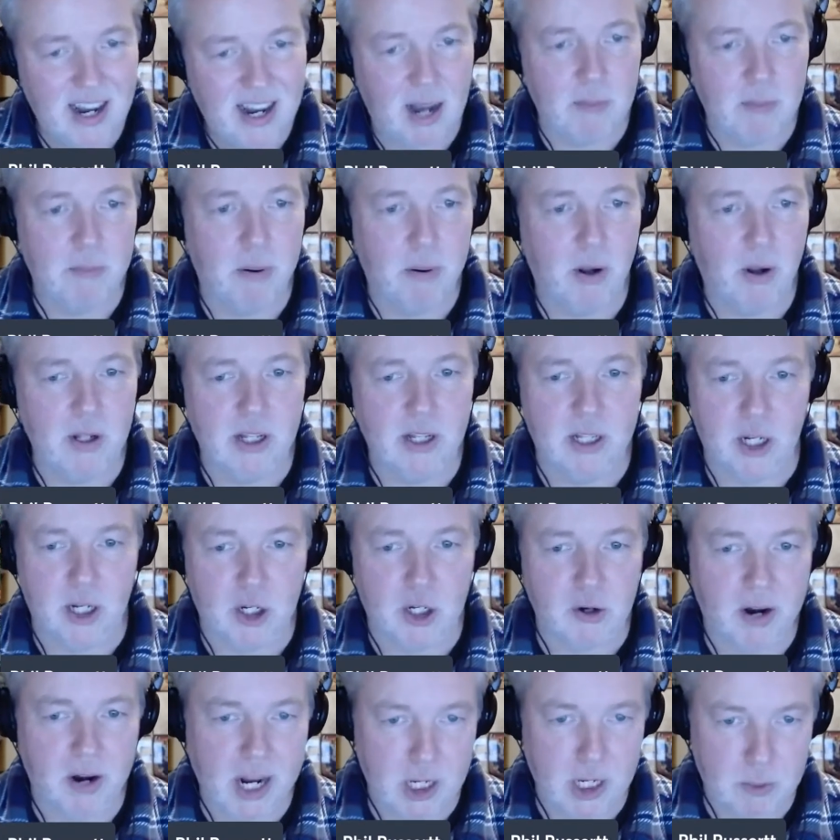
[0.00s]
I'm pulling the
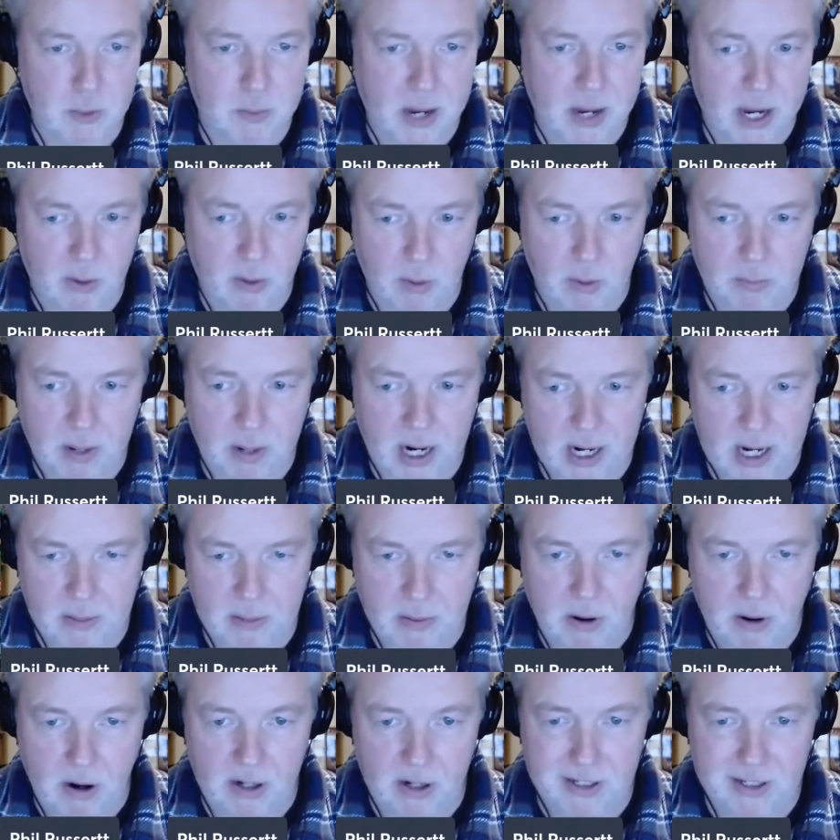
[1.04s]
trash bag with body
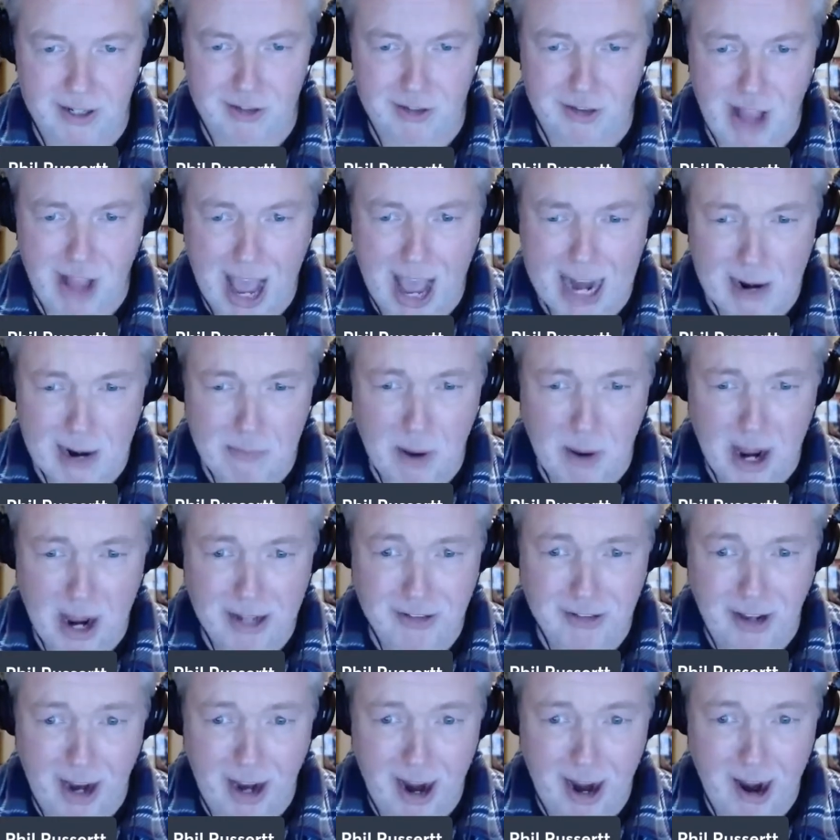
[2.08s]
parts. It's not a big
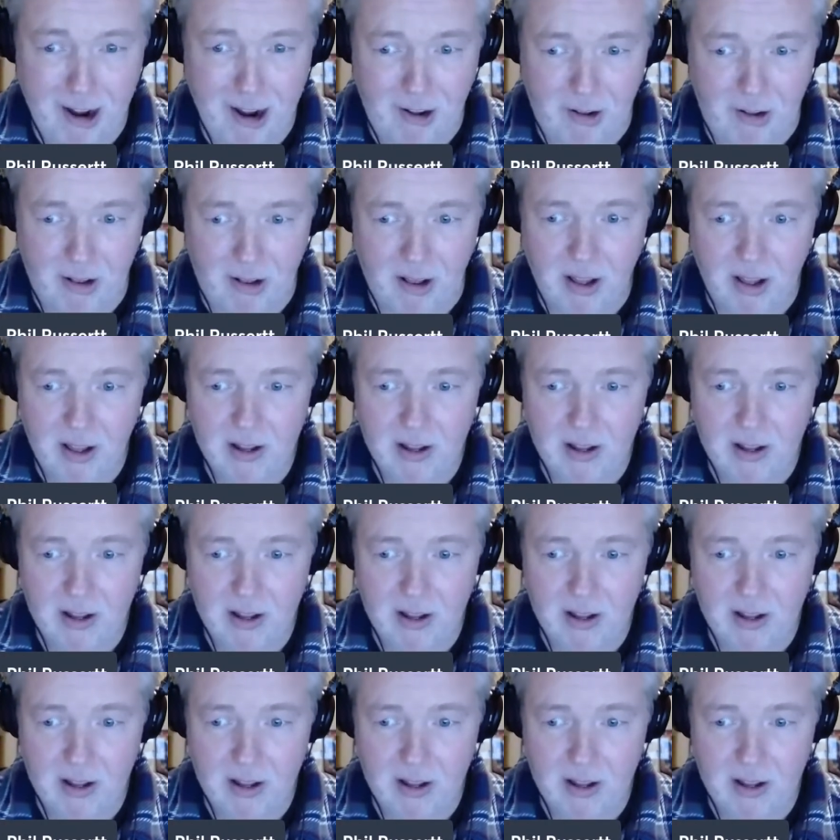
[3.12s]
deal.